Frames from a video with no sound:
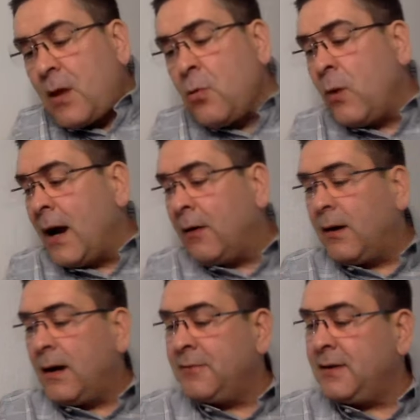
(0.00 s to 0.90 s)
Wow,
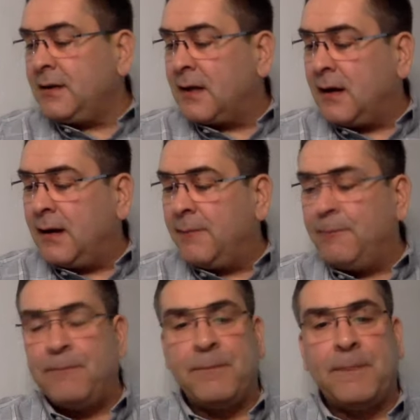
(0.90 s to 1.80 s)
I think
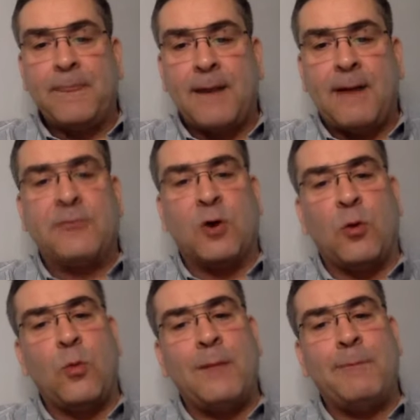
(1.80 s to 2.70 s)
I've
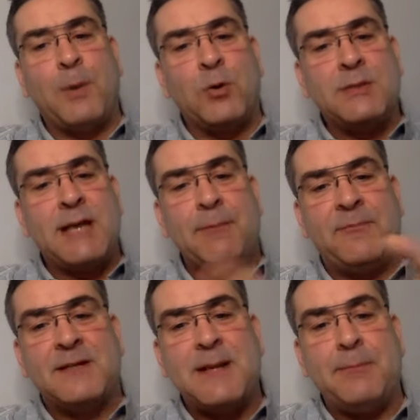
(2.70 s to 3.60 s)
got one more tip
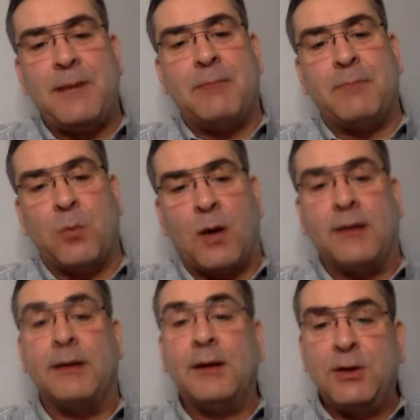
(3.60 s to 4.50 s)
for tip number
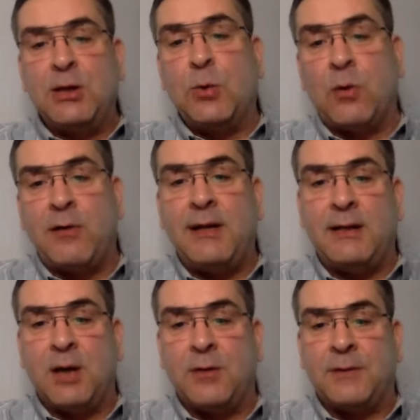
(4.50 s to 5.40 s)
one. You already
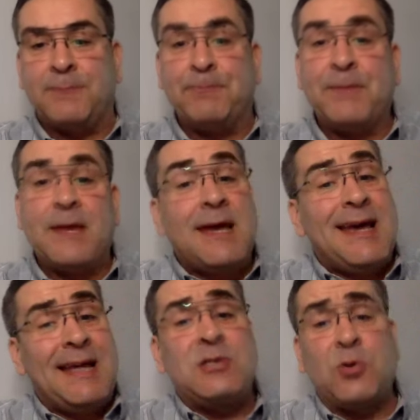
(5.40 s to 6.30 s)
know them.
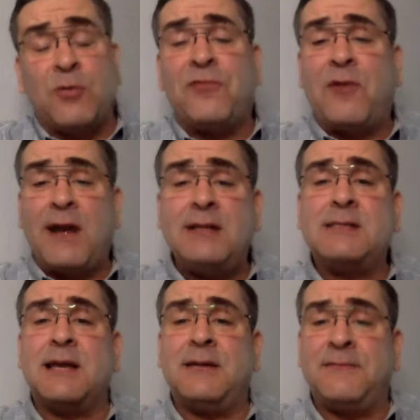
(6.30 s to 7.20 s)
It's your
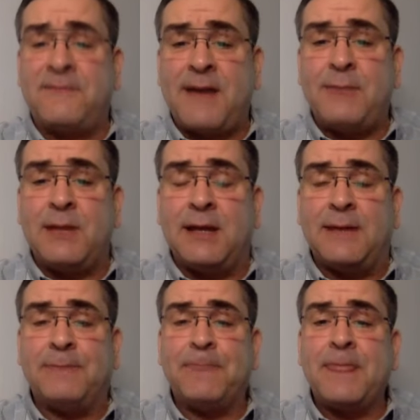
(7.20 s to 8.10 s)
friends and family.